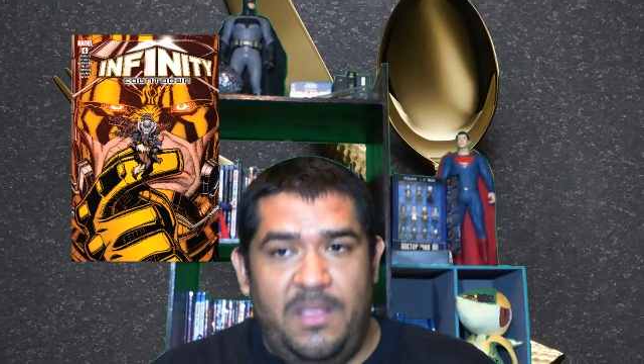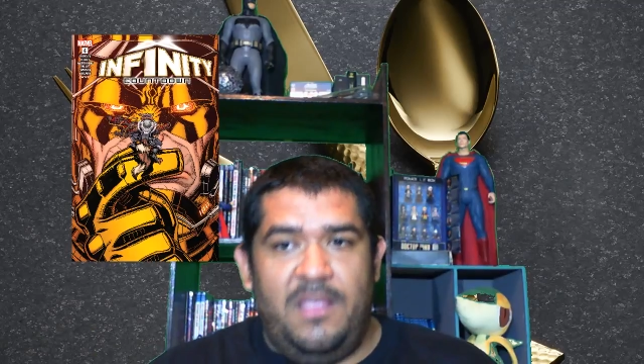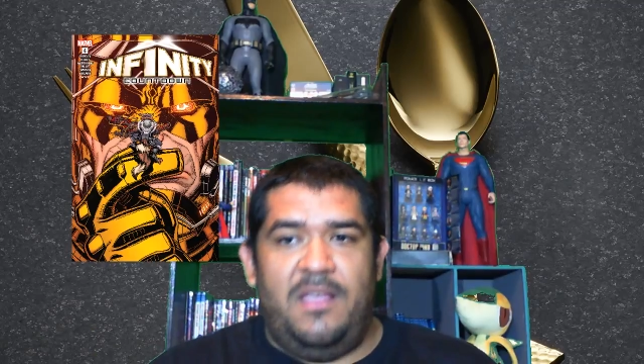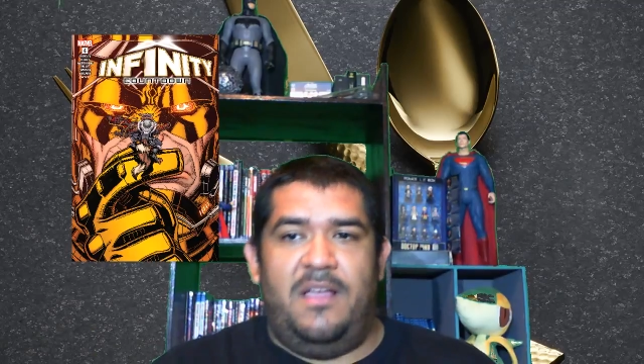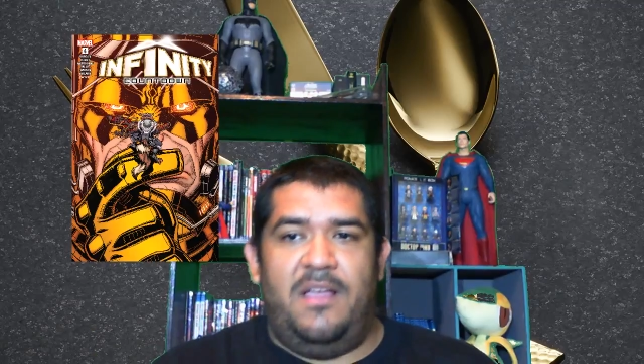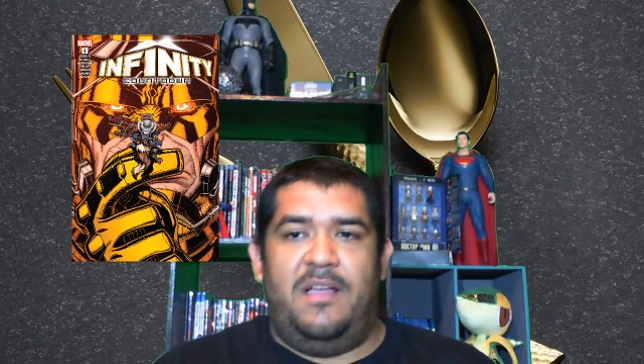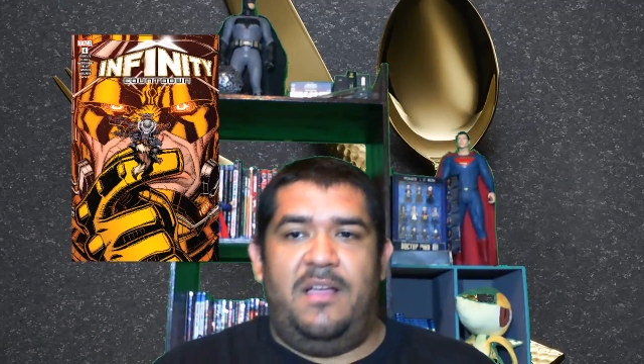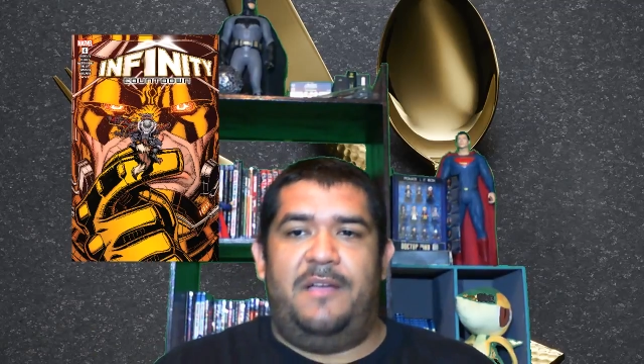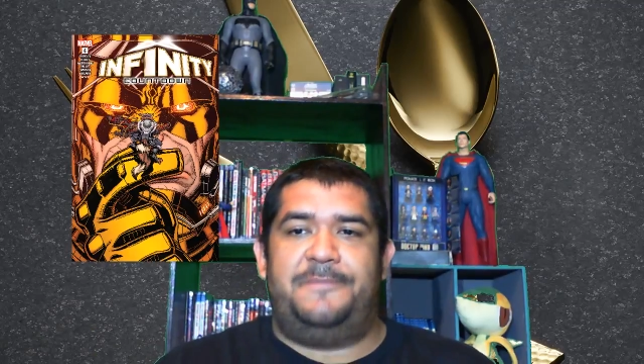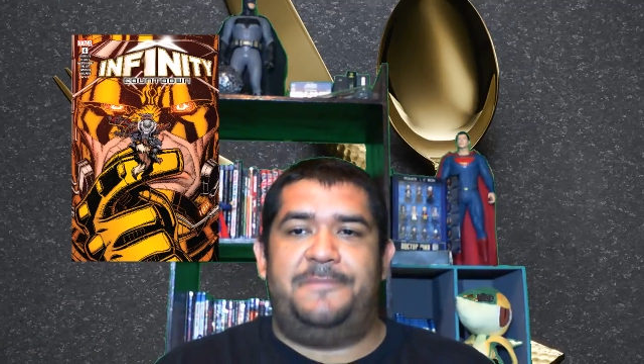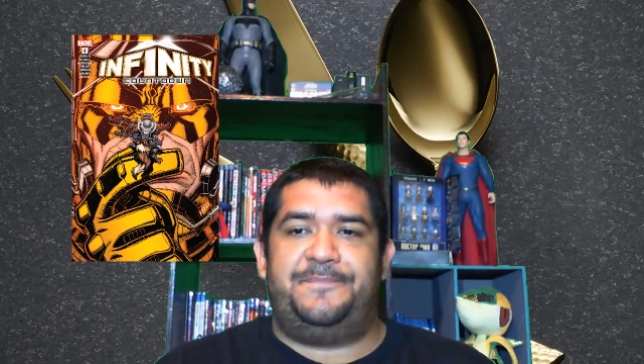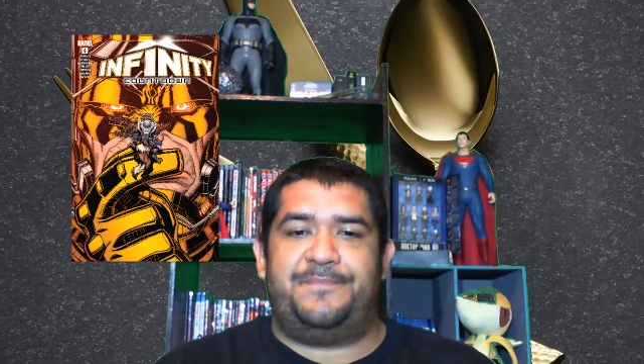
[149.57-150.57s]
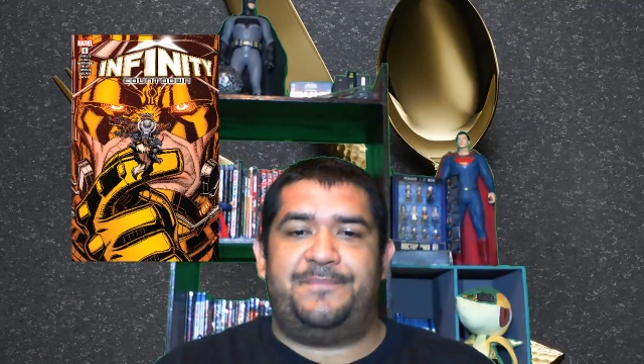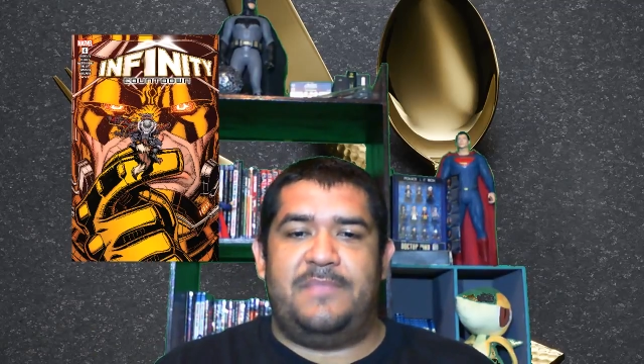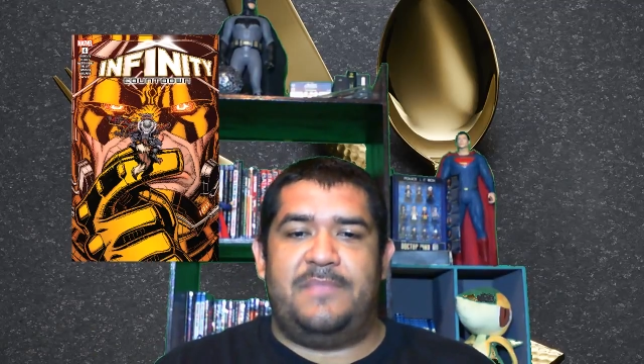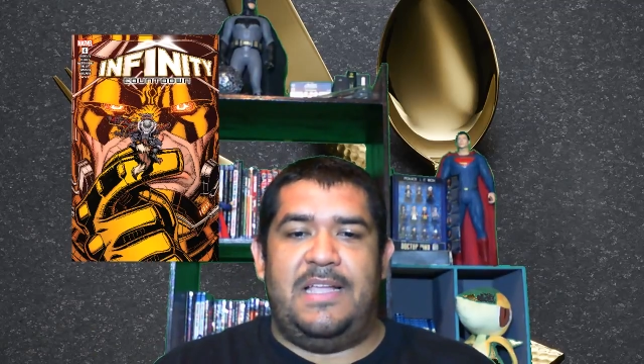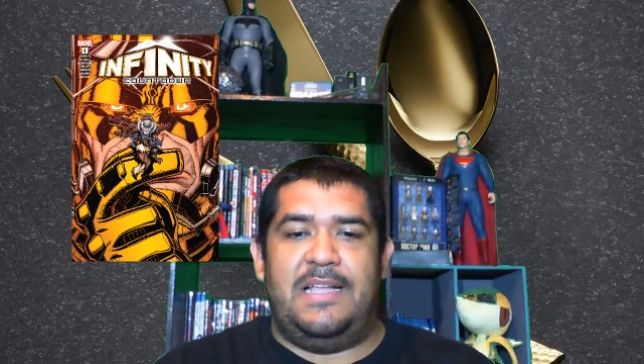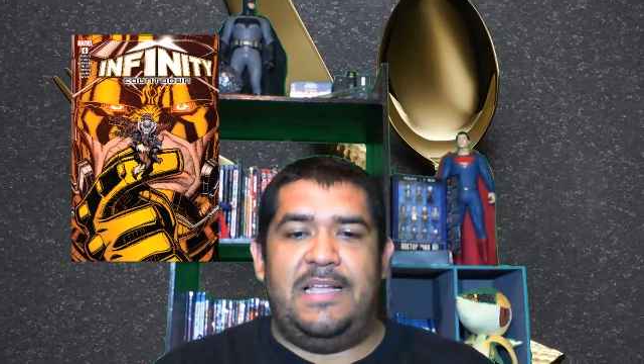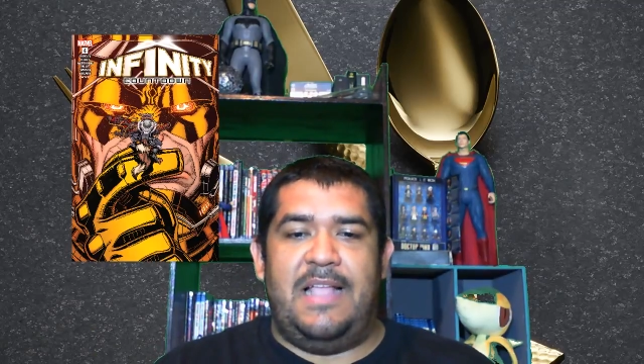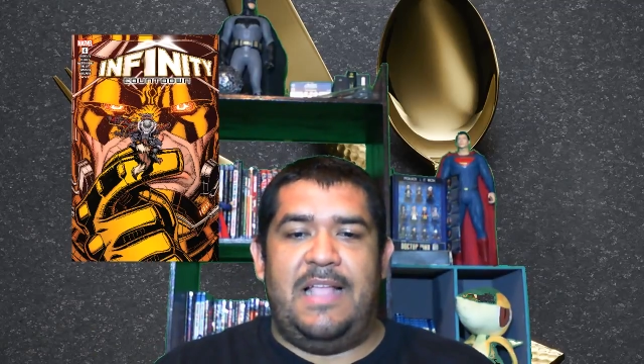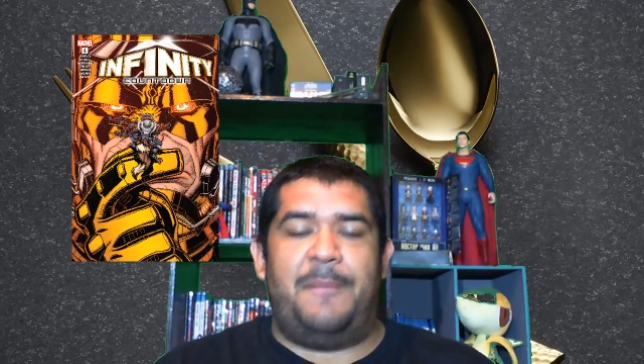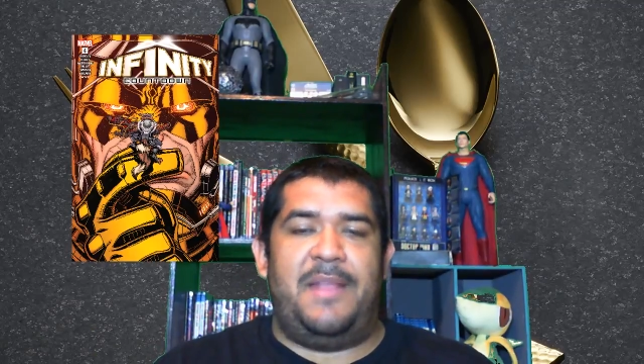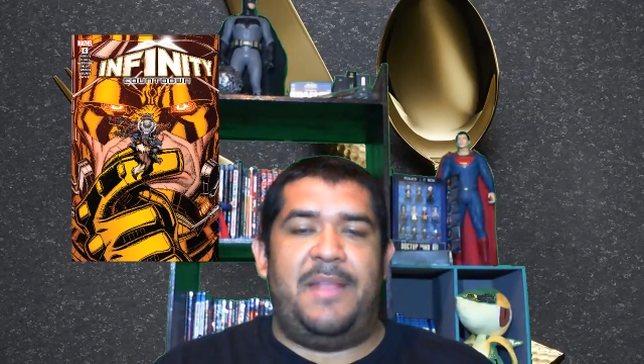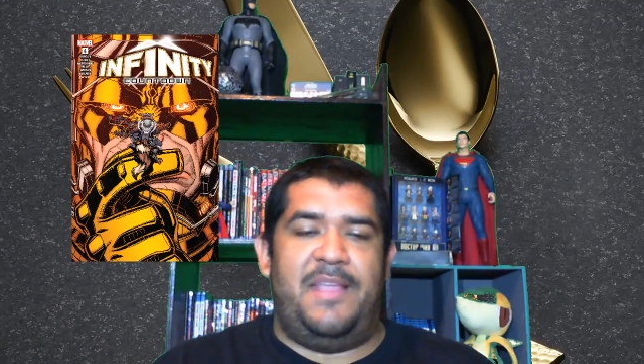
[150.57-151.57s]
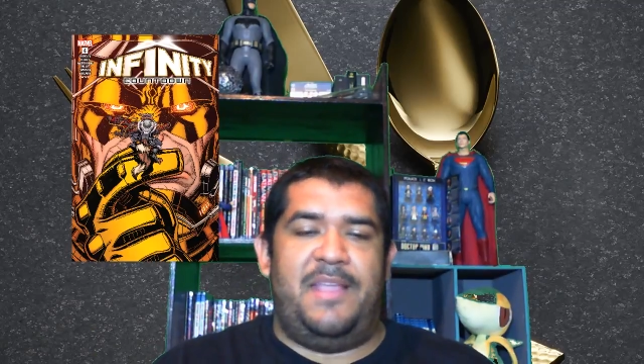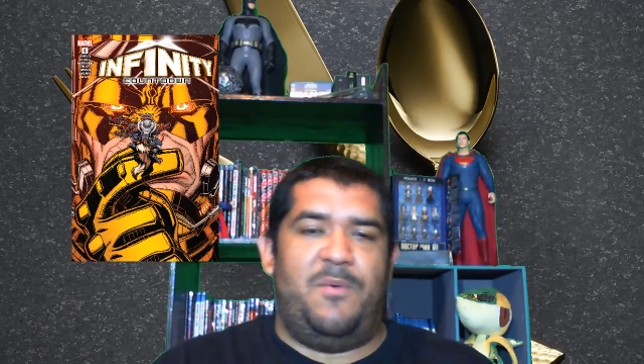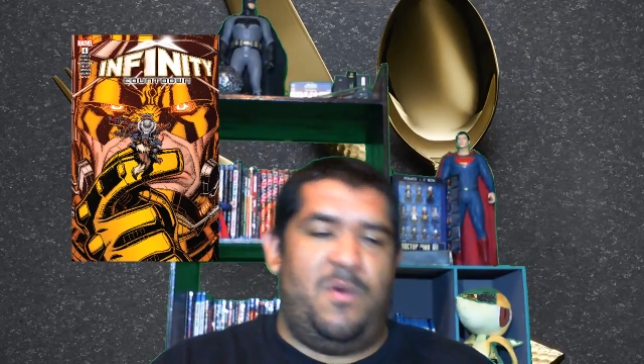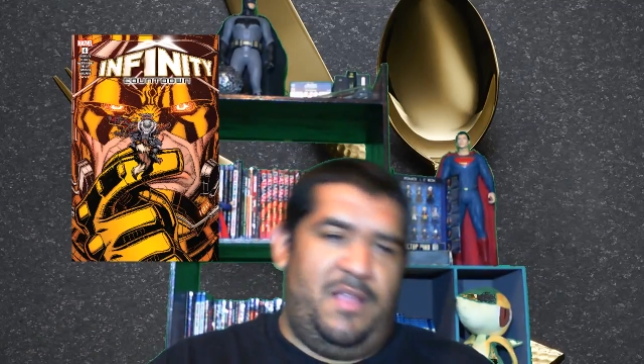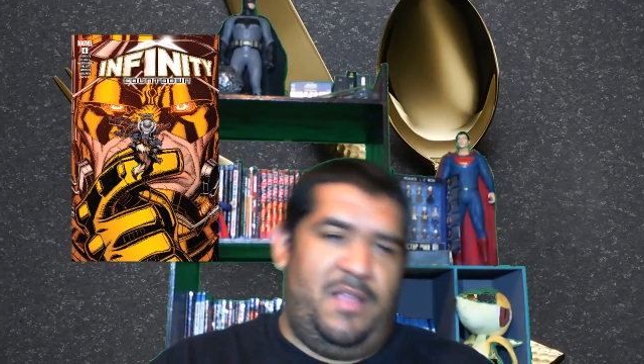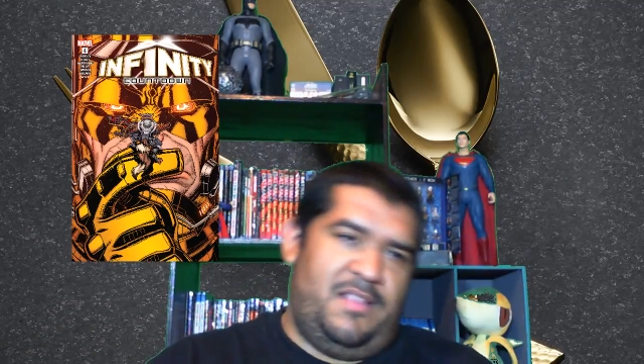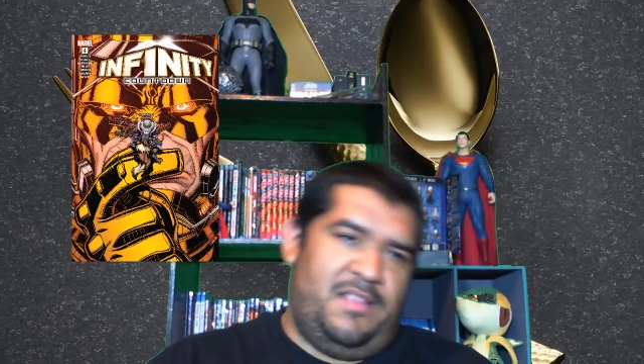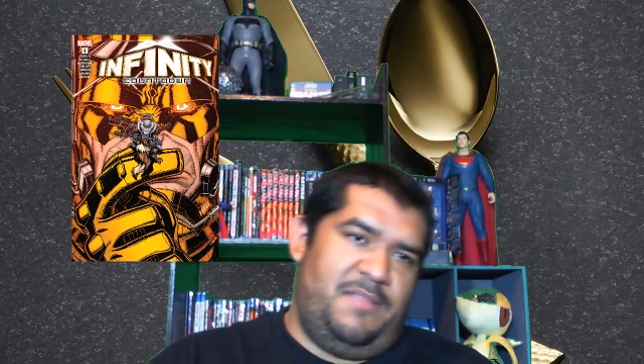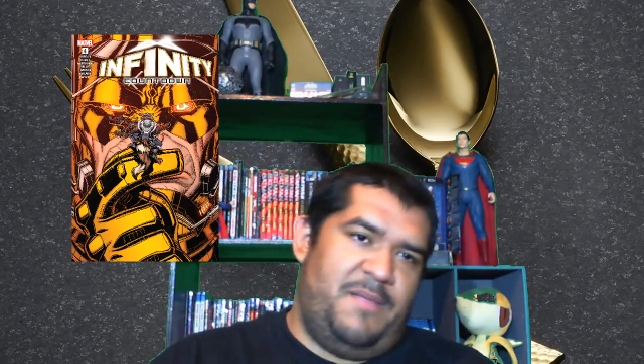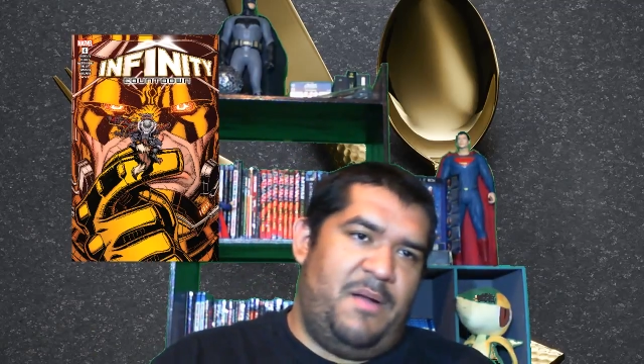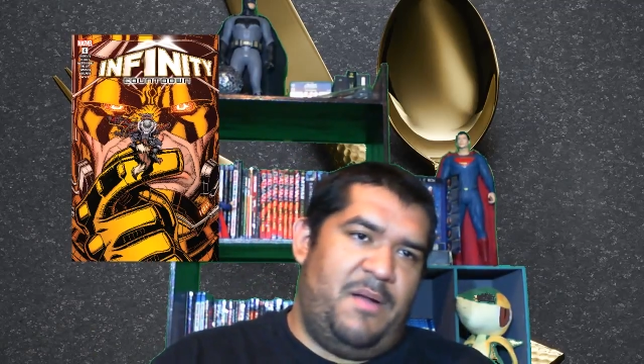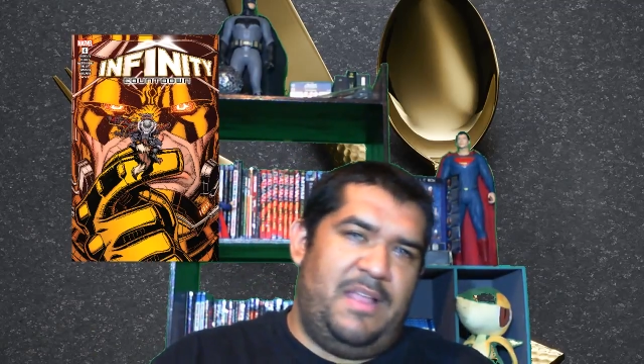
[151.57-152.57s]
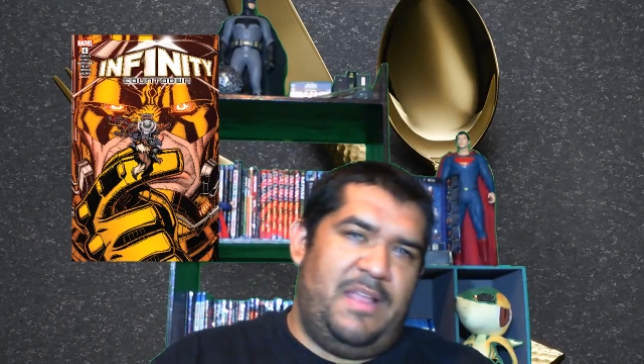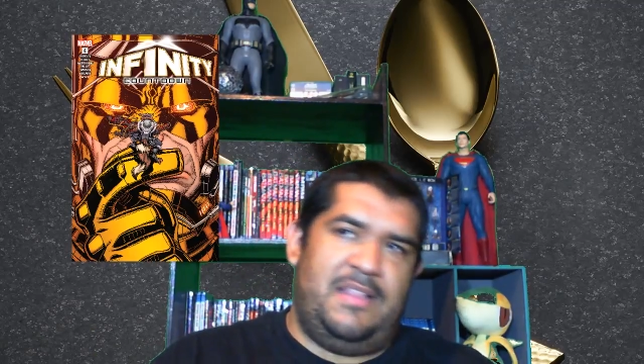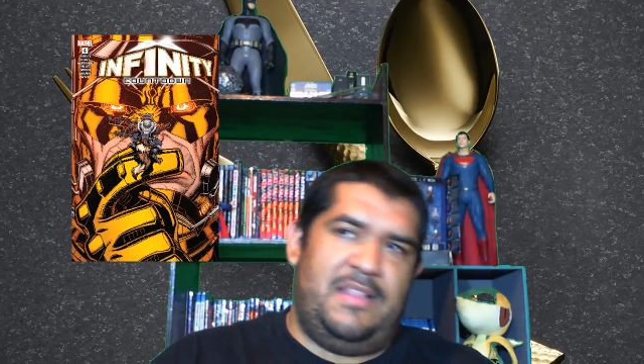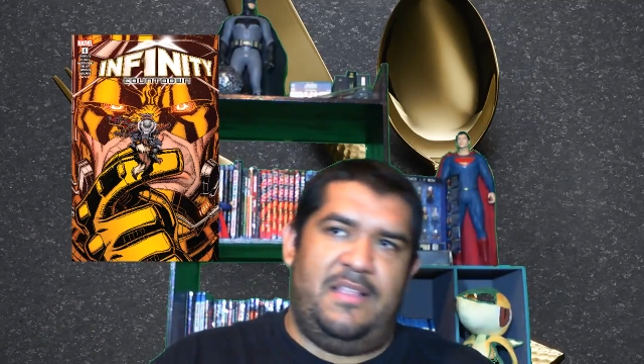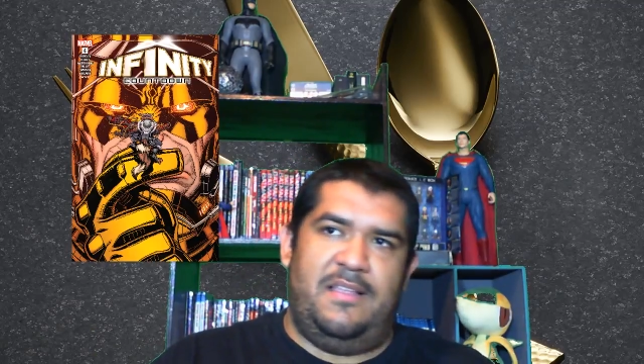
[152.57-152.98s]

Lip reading: I'm really worried about it,